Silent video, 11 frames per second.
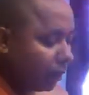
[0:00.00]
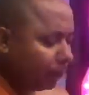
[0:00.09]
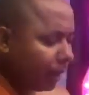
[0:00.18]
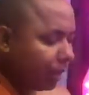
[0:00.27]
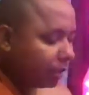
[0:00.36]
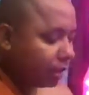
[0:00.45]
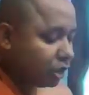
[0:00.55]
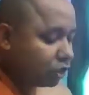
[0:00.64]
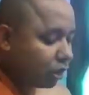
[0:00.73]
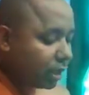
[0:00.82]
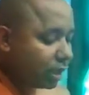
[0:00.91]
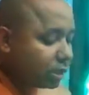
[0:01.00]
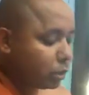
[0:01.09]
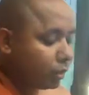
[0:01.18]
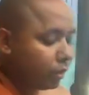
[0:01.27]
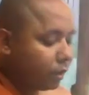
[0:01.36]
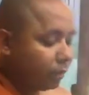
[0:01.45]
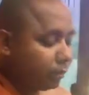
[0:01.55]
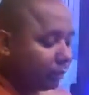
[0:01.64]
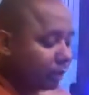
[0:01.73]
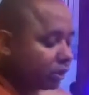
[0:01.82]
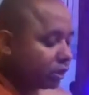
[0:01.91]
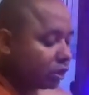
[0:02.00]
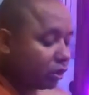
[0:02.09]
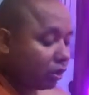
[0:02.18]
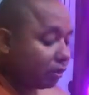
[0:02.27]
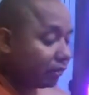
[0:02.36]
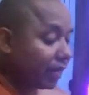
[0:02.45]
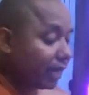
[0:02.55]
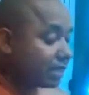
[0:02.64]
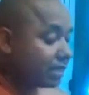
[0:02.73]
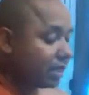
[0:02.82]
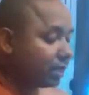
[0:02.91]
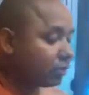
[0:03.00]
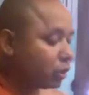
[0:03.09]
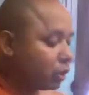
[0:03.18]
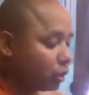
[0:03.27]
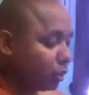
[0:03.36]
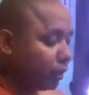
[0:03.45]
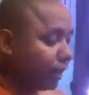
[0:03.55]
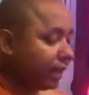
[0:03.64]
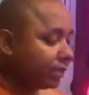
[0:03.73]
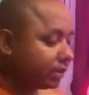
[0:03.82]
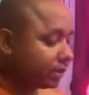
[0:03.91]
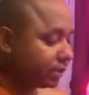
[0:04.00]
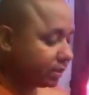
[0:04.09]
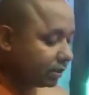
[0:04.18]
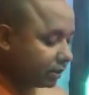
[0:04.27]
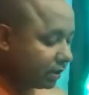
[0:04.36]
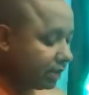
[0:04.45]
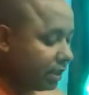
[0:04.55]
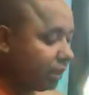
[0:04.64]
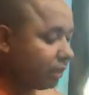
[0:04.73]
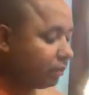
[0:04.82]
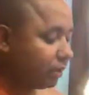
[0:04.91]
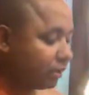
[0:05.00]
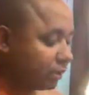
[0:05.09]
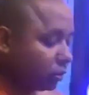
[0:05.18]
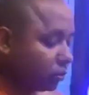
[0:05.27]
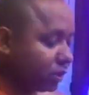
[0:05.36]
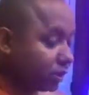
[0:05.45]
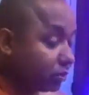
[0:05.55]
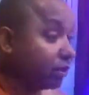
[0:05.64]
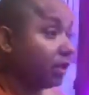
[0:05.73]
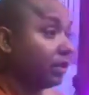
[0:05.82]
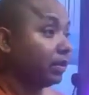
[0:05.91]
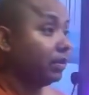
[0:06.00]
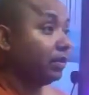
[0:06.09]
But it occurred to him, it is not the right time to go and see the Blessed One today.